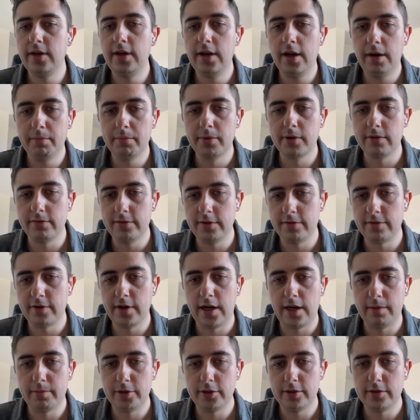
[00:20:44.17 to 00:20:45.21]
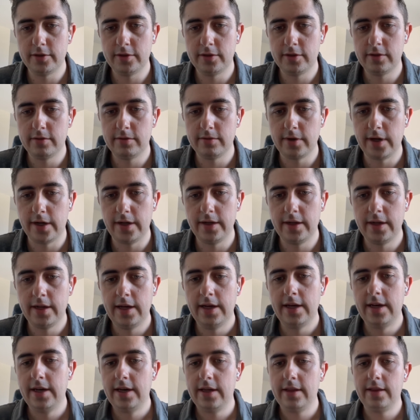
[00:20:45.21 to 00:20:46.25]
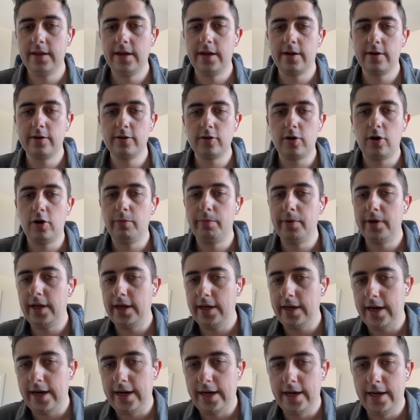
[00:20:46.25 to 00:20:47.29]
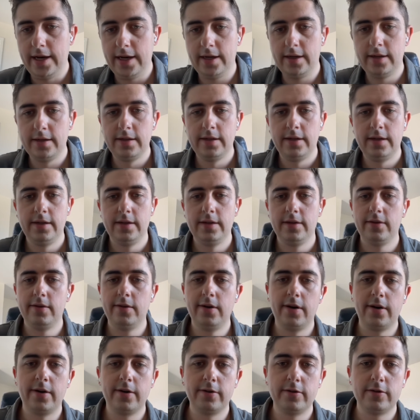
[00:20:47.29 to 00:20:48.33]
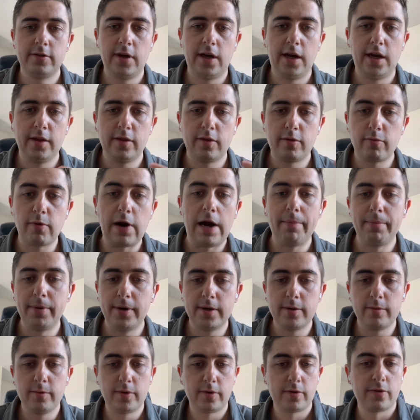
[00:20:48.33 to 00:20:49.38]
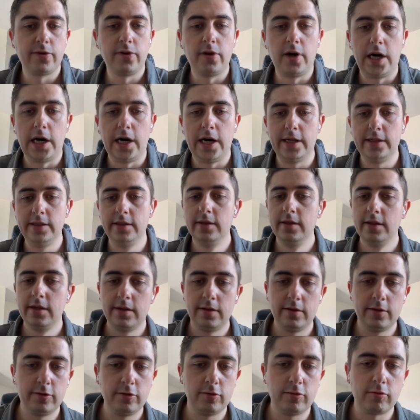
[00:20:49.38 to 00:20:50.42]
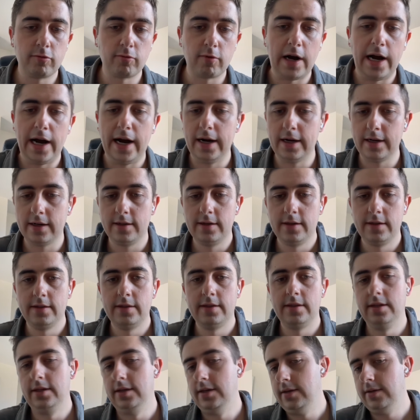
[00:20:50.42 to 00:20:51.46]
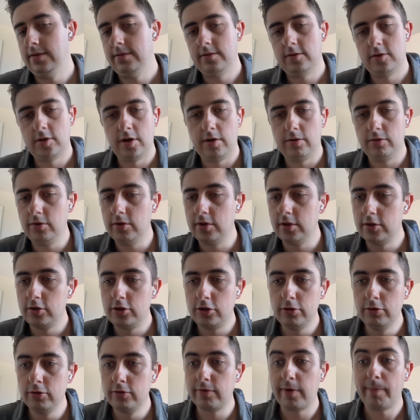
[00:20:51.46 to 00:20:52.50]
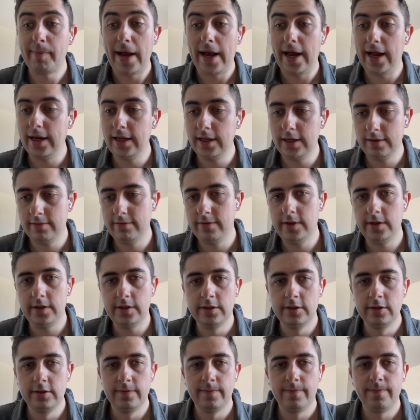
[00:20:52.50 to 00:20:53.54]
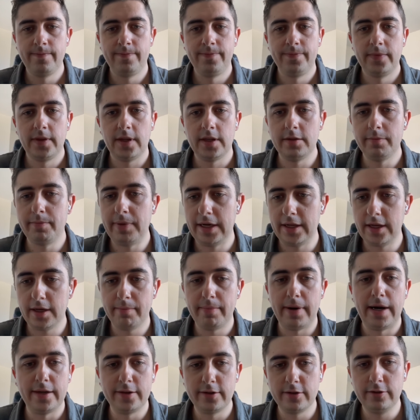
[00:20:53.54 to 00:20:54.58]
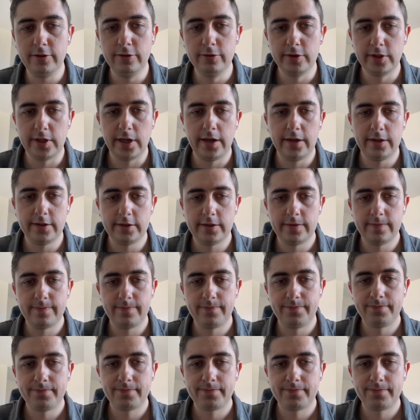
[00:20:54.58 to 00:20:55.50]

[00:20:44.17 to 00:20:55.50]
a number of different options, right? There's OpenAI, there's Anthropic with Claude, there's Grok. So you can choose from any of these depending upon your use case.